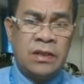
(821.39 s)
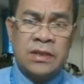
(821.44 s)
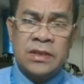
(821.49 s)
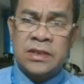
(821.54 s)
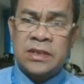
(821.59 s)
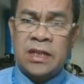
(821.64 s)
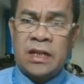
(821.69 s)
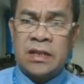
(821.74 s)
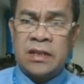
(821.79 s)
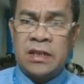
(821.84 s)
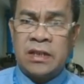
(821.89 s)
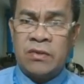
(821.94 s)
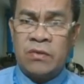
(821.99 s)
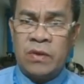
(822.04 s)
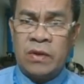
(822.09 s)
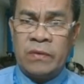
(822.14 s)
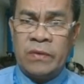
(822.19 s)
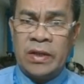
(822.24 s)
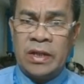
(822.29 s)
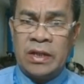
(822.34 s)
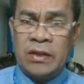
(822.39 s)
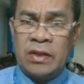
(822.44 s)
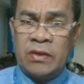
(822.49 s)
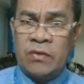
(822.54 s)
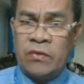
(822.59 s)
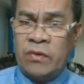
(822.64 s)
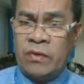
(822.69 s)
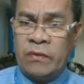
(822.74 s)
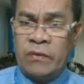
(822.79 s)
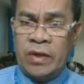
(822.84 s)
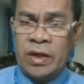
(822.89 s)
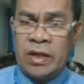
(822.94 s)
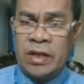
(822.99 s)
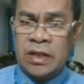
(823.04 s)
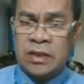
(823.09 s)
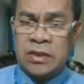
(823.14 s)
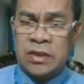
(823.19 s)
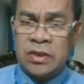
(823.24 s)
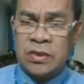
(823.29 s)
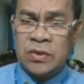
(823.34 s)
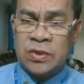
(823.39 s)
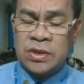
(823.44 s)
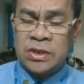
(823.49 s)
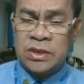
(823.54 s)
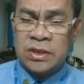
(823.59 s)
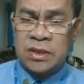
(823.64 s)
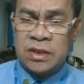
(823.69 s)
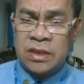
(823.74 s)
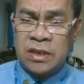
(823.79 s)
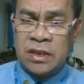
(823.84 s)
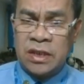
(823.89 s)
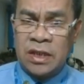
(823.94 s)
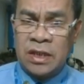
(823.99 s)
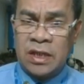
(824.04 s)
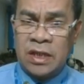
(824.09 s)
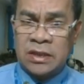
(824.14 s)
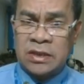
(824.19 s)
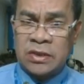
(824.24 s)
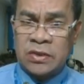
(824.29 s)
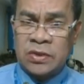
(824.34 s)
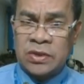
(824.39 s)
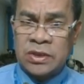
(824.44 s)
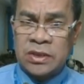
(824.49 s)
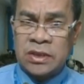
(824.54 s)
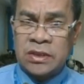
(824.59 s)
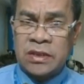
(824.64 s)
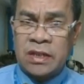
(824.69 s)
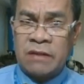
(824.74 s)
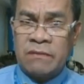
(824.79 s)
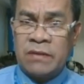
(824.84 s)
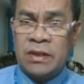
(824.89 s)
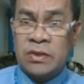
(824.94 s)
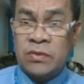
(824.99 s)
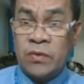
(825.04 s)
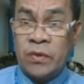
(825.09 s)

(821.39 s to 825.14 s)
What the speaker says: study we will not use the electrons that travels.